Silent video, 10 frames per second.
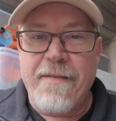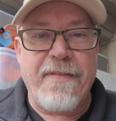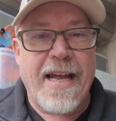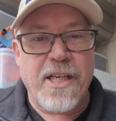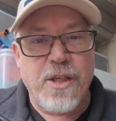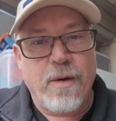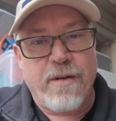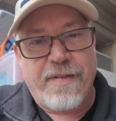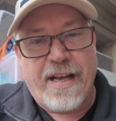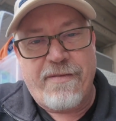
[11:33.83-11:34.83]
van tour
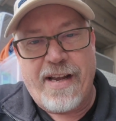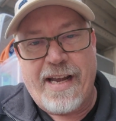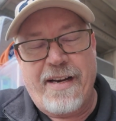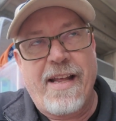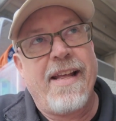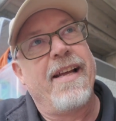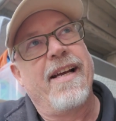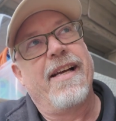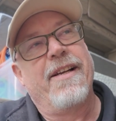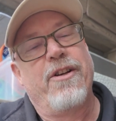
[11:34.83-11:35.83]
of that van,
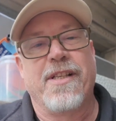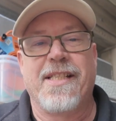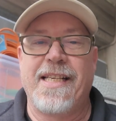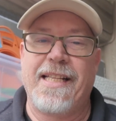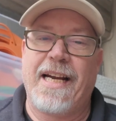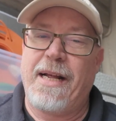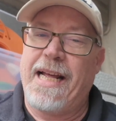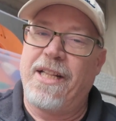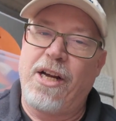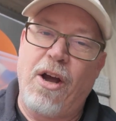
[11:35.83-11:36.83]
you can see that it
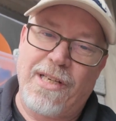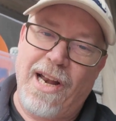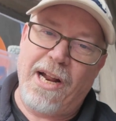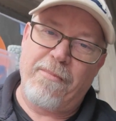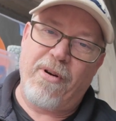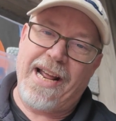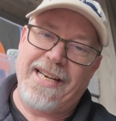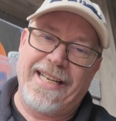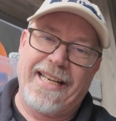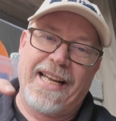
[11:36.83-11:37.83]
had the Coastline
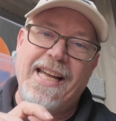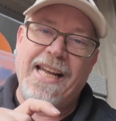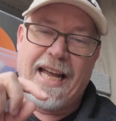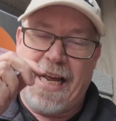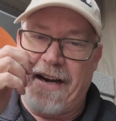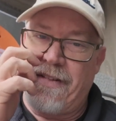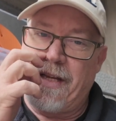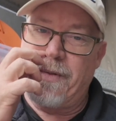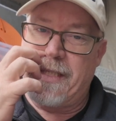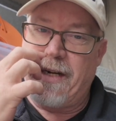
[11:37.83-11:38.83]
branding, and
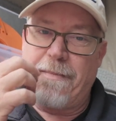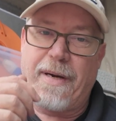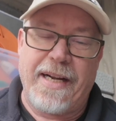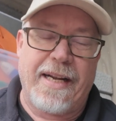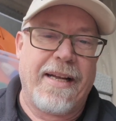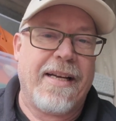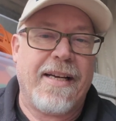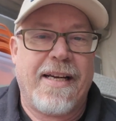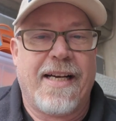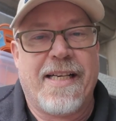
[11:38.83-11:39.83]
everything was done by
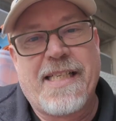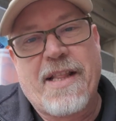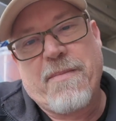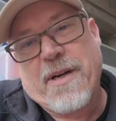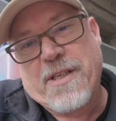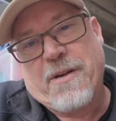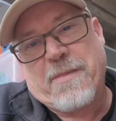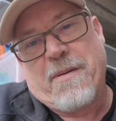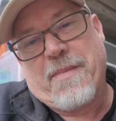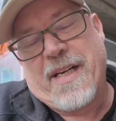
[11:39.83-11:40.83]
Southern
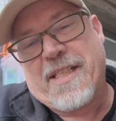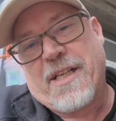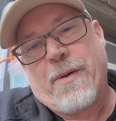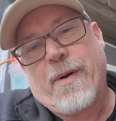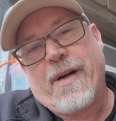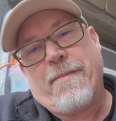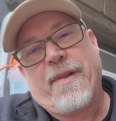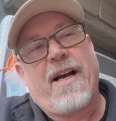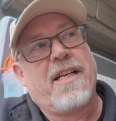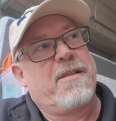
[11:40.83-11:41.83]
Motorhome Company. So
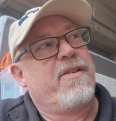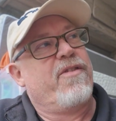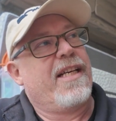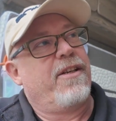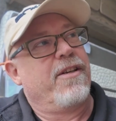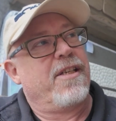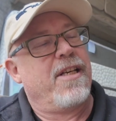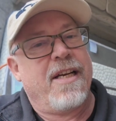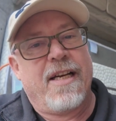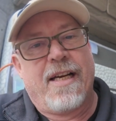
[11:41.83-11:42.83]
the guys have been really good.
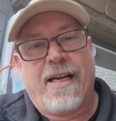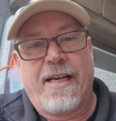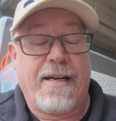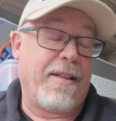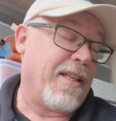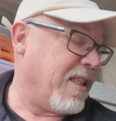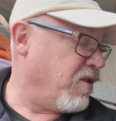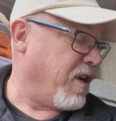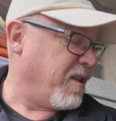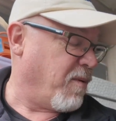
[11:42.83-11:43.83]
This is
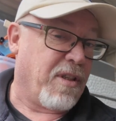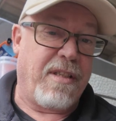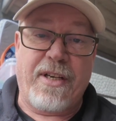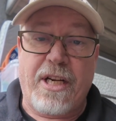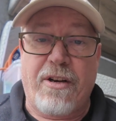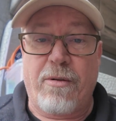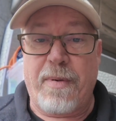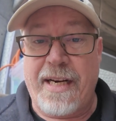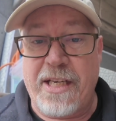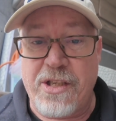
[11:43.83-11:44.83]
not a sponsored video, not
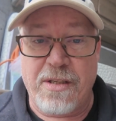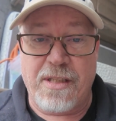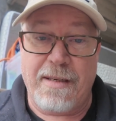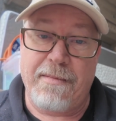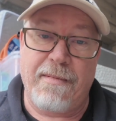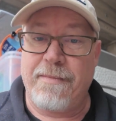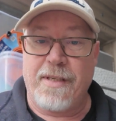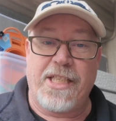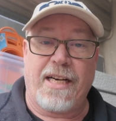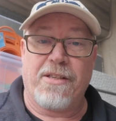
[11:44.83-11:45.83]
by any chance. The
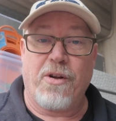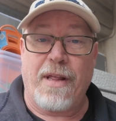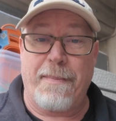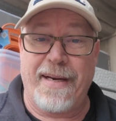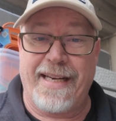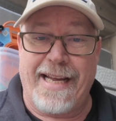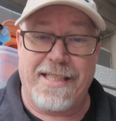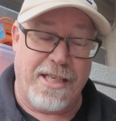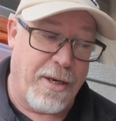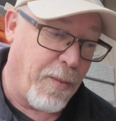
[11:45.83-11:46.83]
channel's not that big yet.
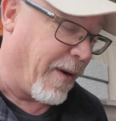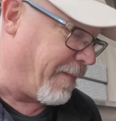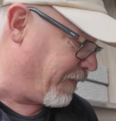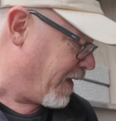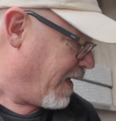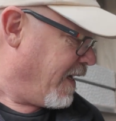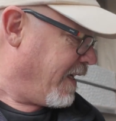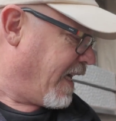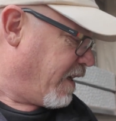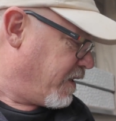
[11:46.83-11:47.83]
So
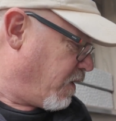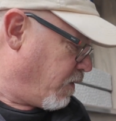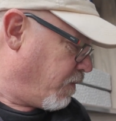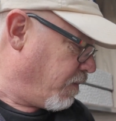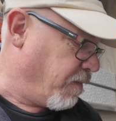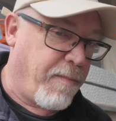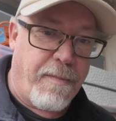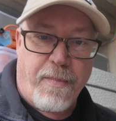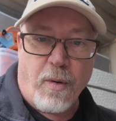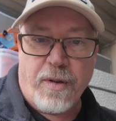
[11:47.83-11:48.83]
yeah, so
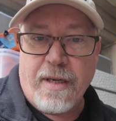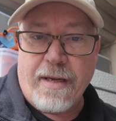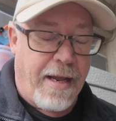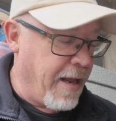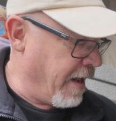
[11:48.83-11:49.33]
bought the